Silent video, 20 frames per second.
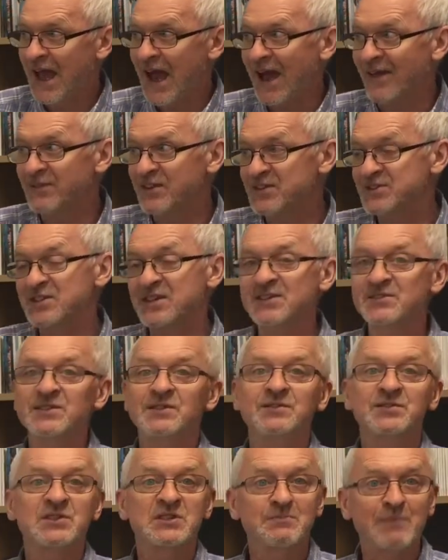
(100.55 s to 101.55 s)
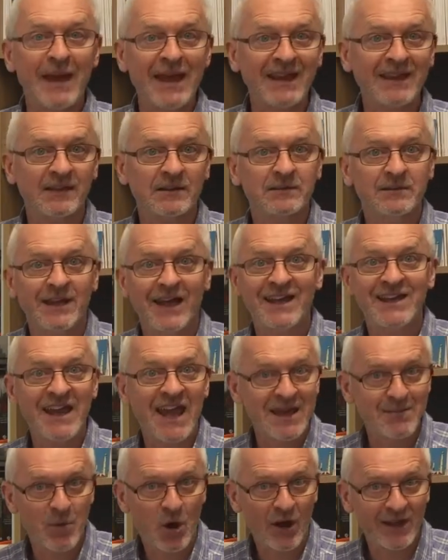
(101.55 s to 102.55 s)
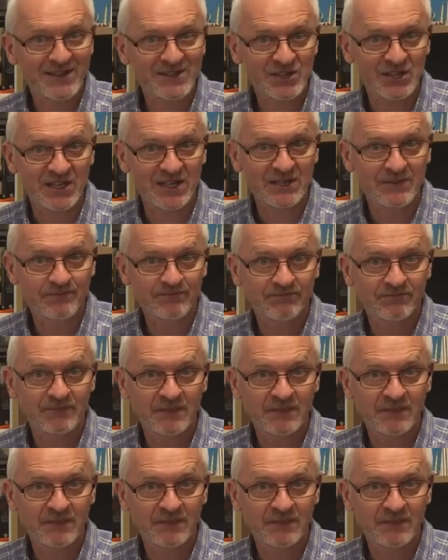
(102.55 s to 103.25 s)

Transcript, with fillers: And this is spec and MIT.